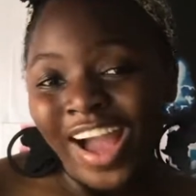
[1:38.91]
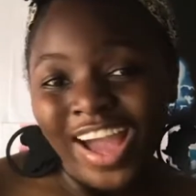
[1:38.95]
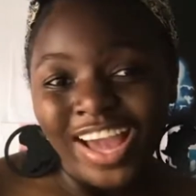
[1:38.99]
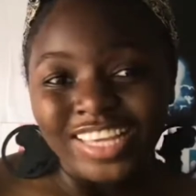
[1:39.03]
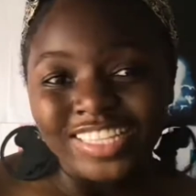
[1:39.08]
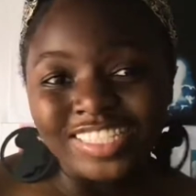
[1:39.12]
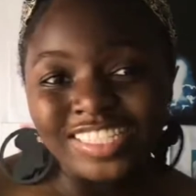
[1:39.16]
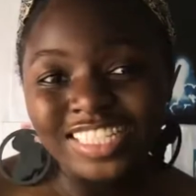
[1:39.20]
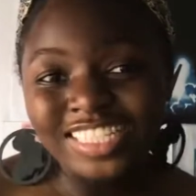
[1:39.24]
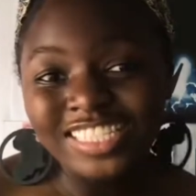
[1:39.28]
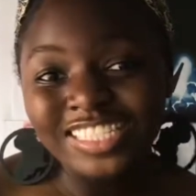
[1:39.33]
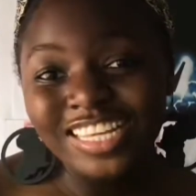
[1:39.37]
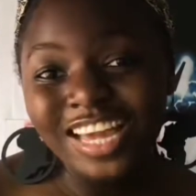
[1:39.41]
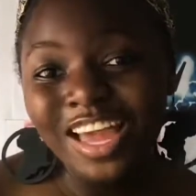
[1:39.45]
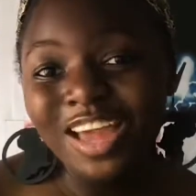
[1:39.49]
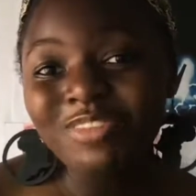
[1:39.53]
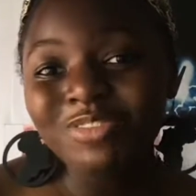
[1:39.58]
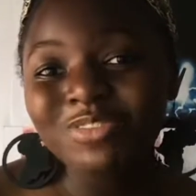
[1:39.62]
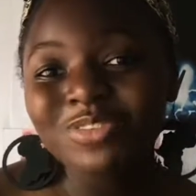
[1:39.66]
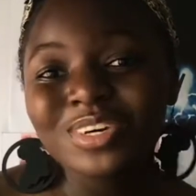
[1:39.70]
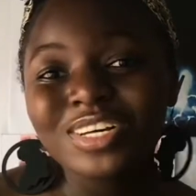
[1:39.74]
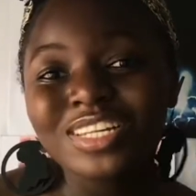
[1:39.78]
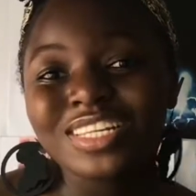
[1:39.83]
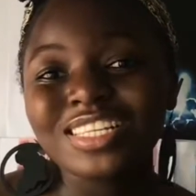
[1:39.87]
Since
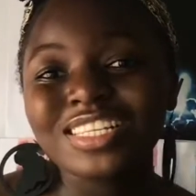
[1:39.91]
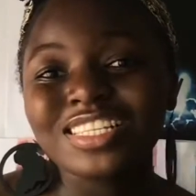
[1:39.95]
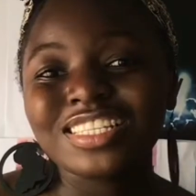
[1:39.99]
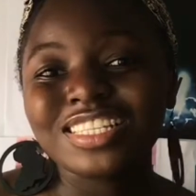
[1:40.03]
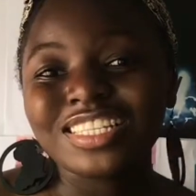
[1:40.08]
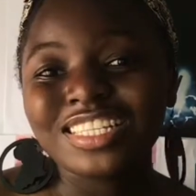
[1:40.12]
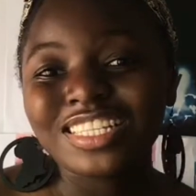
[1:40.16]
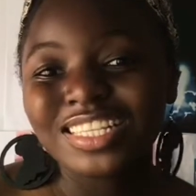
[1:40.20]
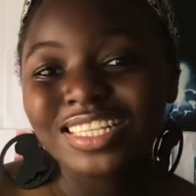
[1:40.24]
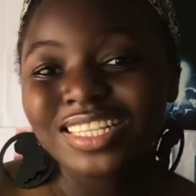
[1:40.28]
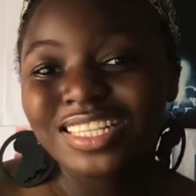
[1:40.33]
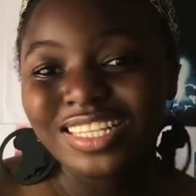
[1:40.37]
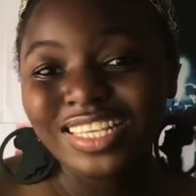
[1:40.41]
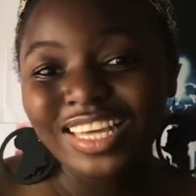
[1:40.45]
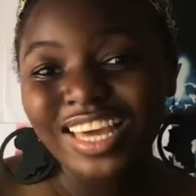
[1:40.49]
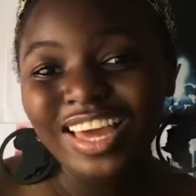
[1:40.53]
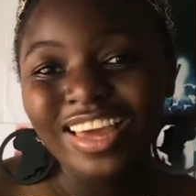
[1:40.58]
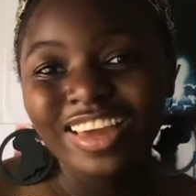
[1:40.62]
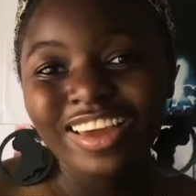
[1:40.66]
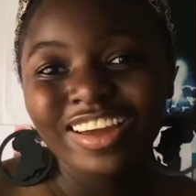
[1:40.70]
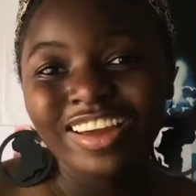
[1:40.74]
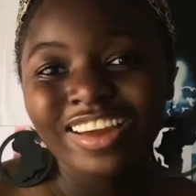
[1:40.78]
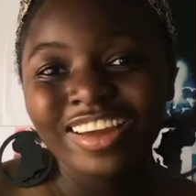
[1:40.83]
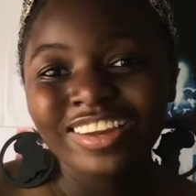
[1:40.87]
everyone is
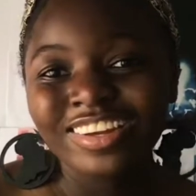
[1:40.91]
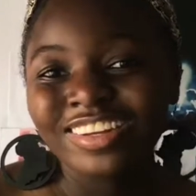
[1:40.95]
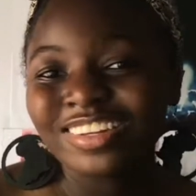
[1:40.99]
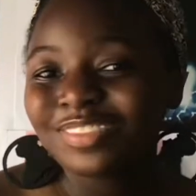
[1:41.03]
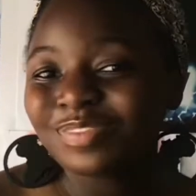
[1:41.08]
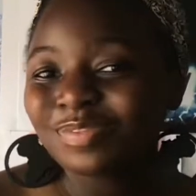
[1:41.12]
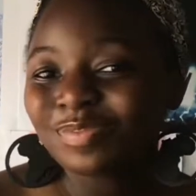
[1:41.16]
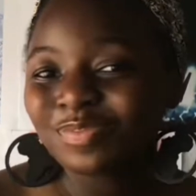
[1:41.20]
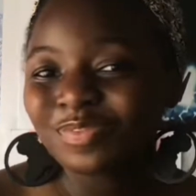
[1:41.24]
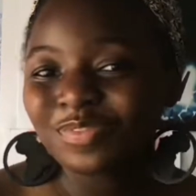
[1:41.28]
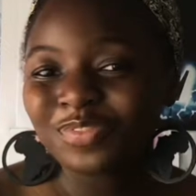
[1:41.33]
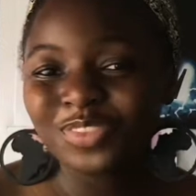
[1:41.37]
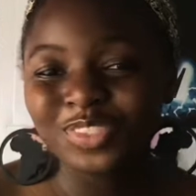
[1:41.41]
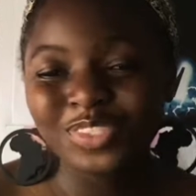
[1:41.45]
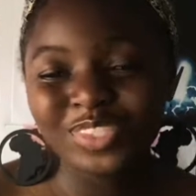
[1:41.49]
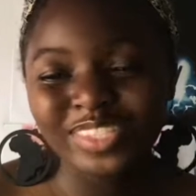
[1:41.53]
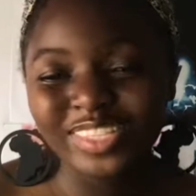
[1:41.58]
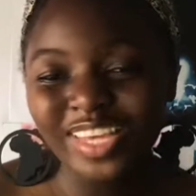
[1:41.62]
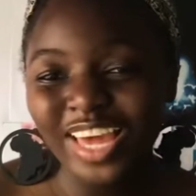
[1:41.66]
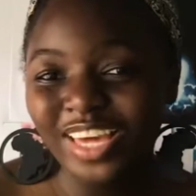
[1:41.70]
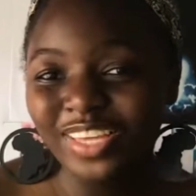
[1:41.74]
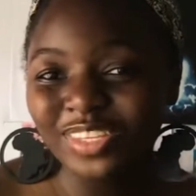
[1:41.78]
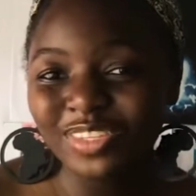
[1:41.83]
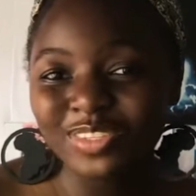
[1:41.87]
scared to
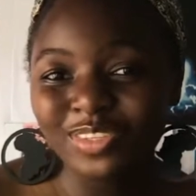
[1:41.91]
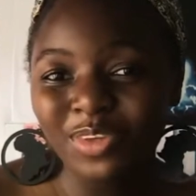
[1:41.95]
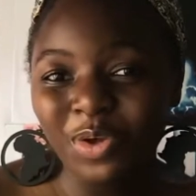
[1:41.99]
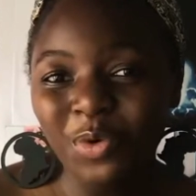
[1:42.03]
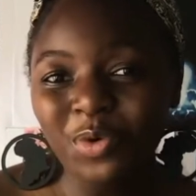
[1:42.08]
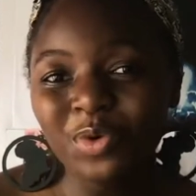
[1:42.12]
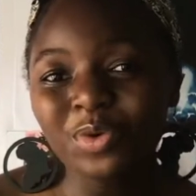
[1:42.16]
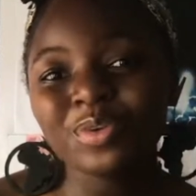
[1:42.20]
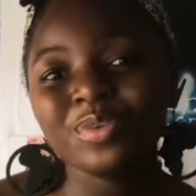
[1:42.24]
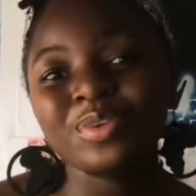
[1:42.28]
say so,